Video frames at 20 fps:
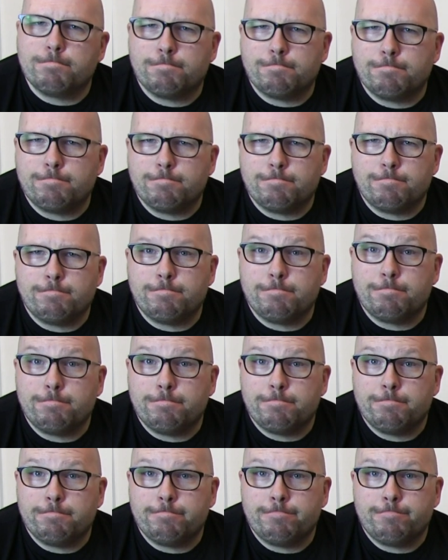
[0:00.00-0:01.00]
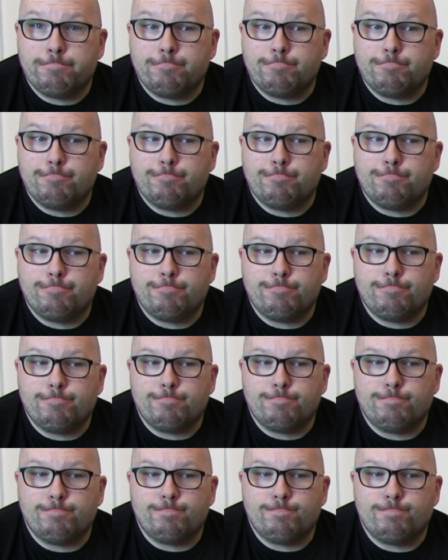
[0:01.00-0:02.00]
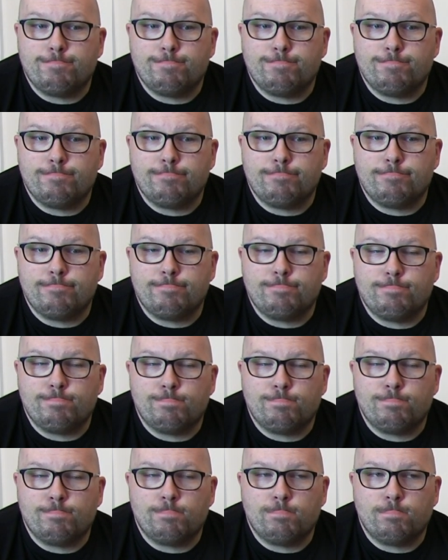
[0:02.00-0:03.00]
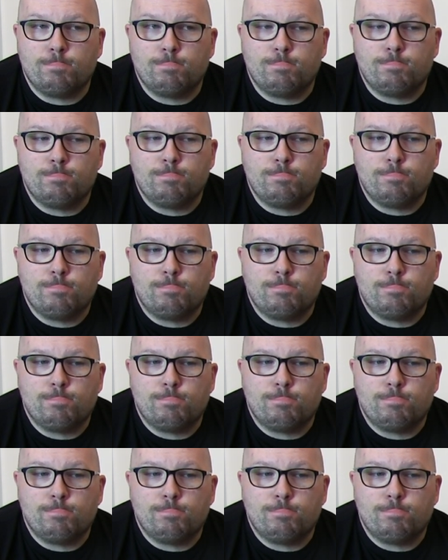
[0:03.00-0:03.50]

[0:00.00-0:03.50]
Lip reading: No words are spoken by the person on screen.